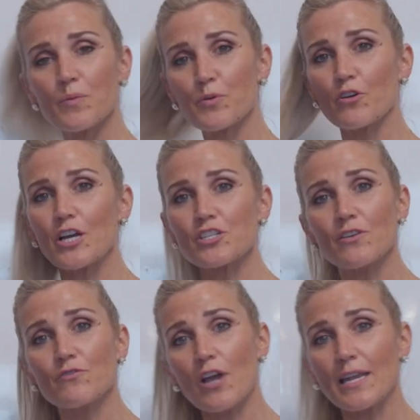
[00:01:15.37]
and
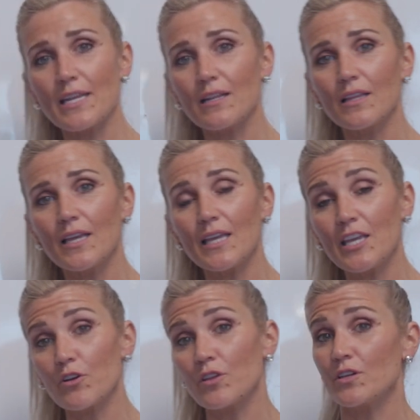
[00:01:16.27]
progression of dry needling
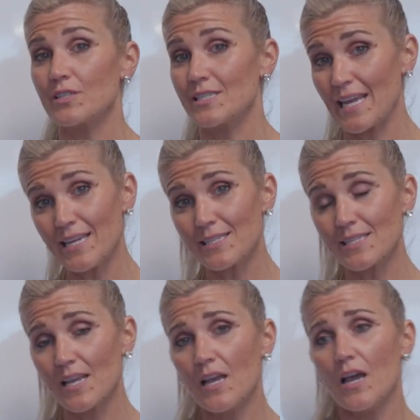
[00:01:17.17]
here in the
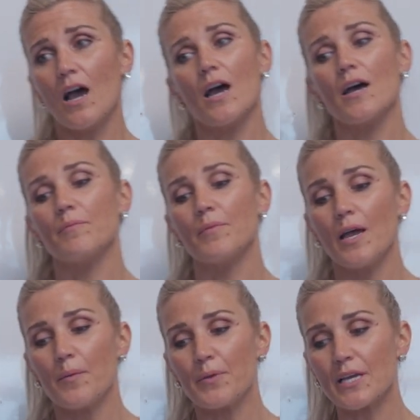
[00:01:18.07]
States,
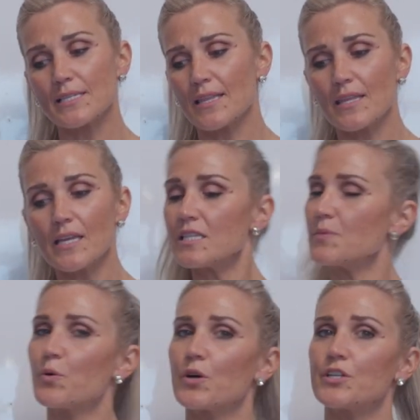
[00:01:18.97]
because I think it's
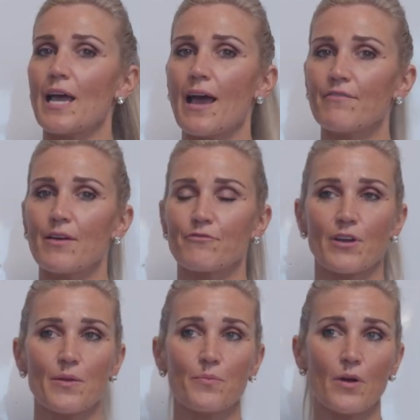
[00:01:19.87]
important to have that
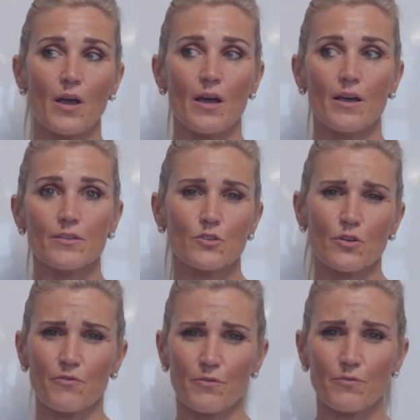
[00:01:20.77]
frame
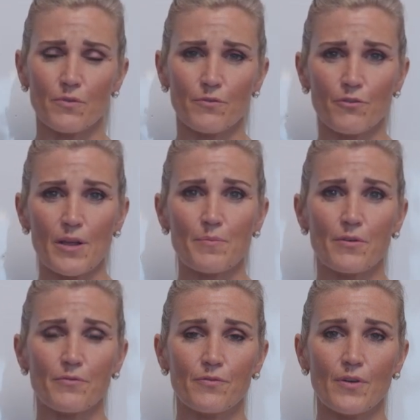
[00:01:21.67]

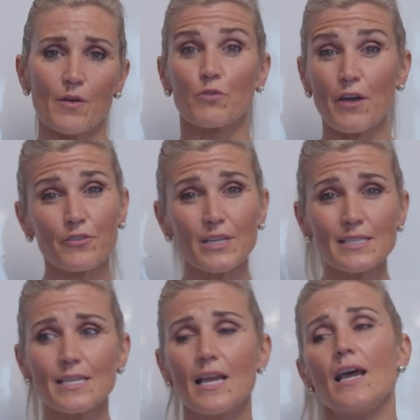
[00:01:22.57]
of
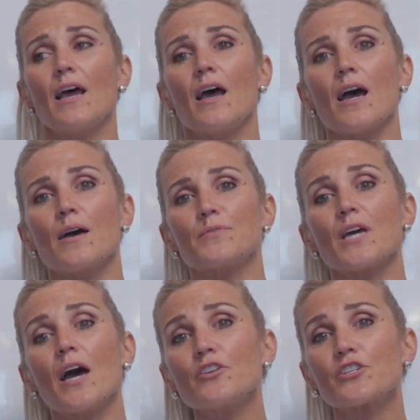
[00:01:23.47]
reference
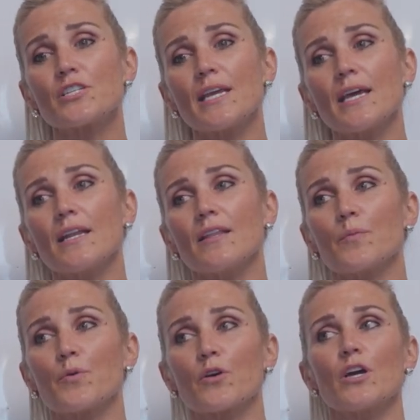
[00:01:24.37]
to understand
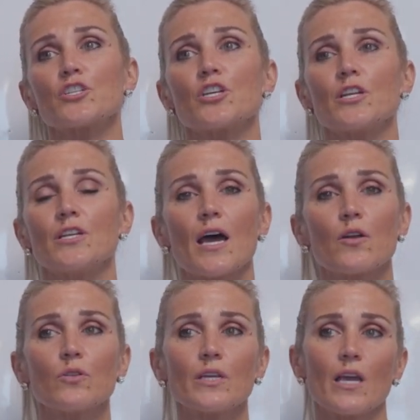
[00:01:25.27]
the progression not
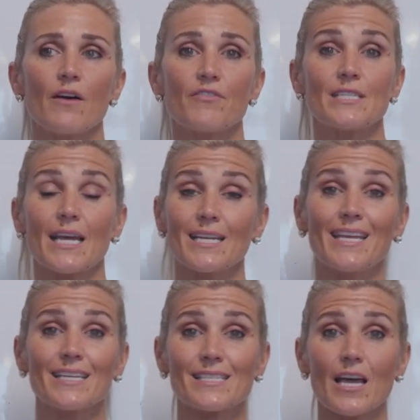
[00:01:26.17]
only of the
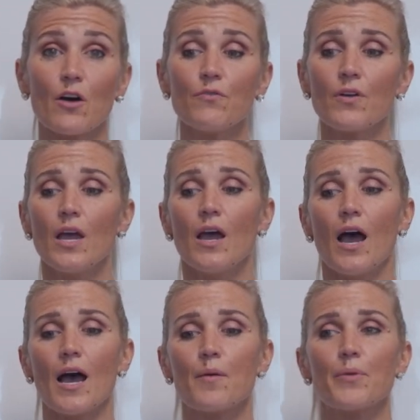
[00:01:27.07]
technique itself,
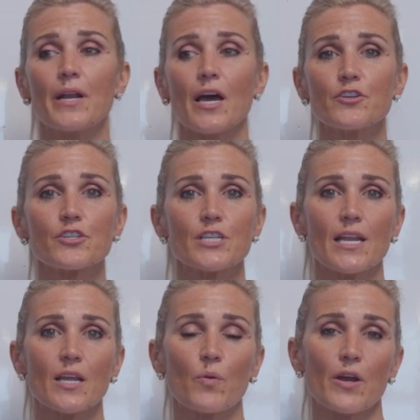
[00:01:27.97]
but
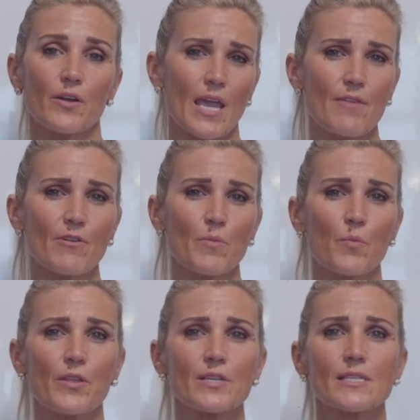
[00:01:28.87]
understanding where it came from and
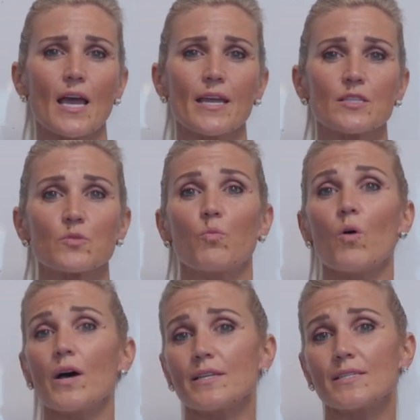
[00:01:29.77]
where the science
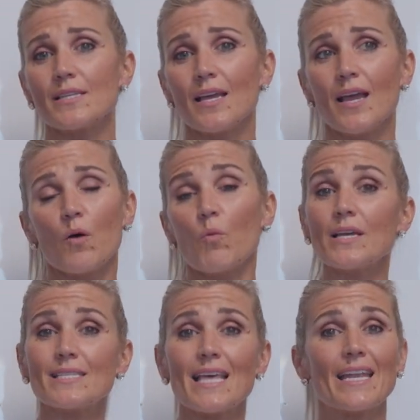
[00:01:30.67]
was
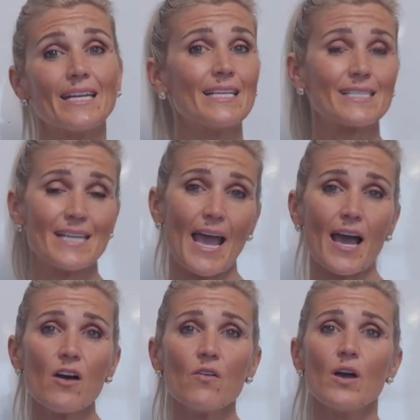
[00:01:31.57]
then and is
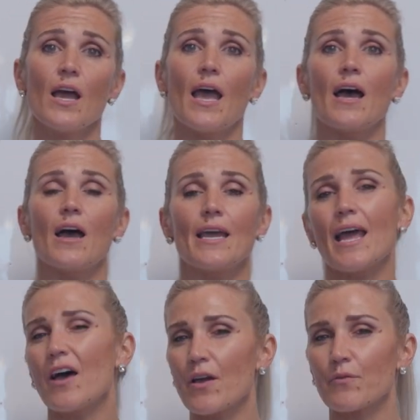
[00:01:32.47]
now, and
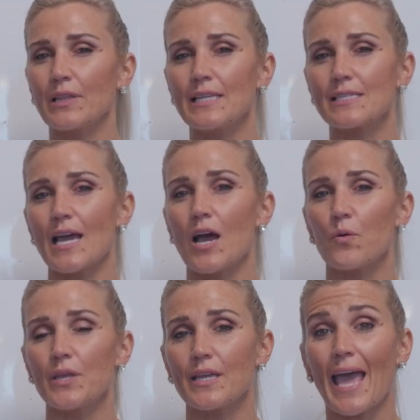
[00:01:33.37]
how that relates to how
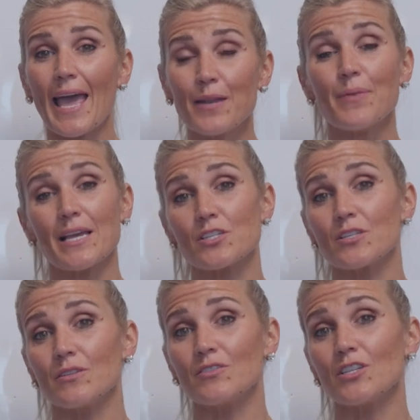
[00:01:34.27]
we can
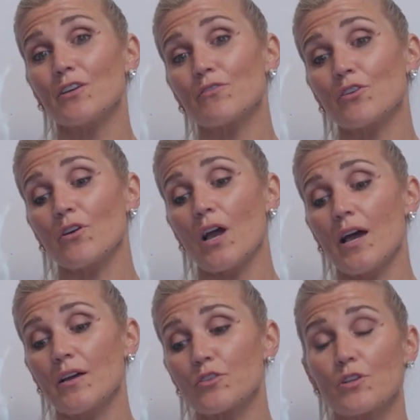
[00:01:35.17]
best
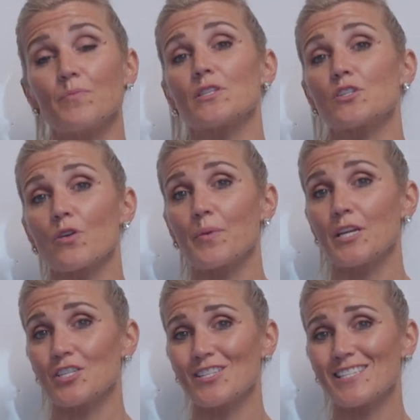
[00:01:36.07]
deliver treatments to our
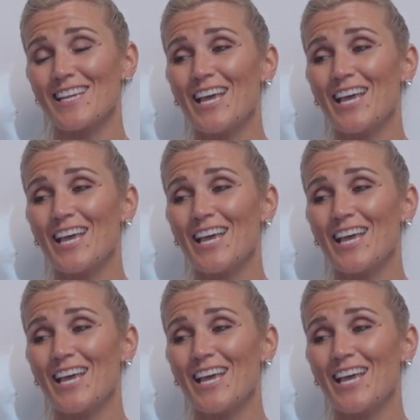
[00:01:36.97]
patients.